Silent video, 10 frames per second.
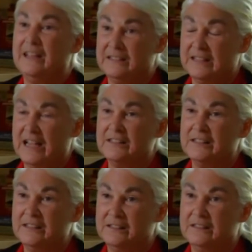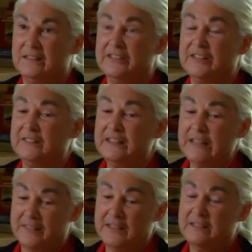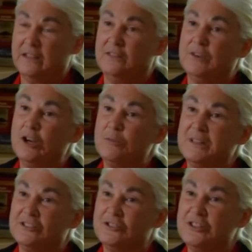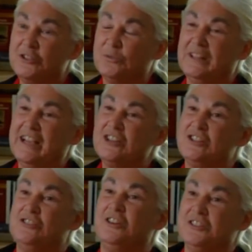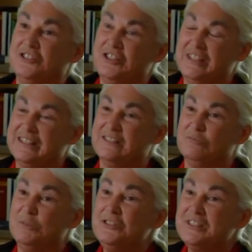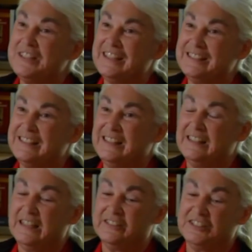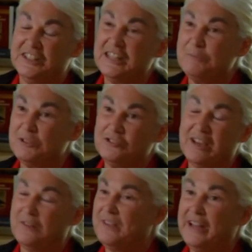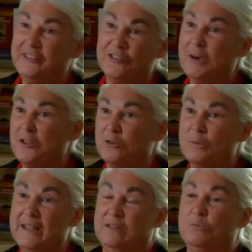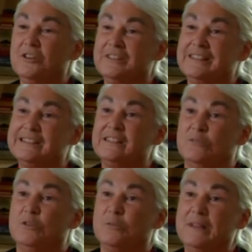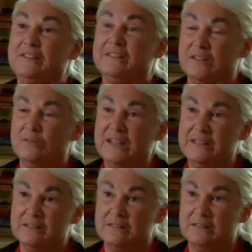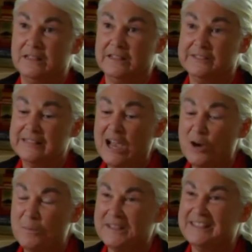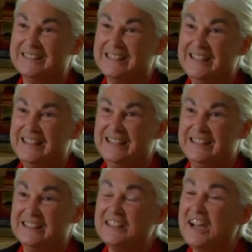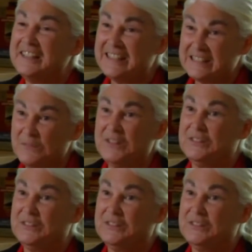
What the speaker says: Exactly. Yes, and then I think the environmental triggers will actually cause the genes to mutate as an attempt to try to find some other way to work that's going to work better than the way that it is now, because in the context of this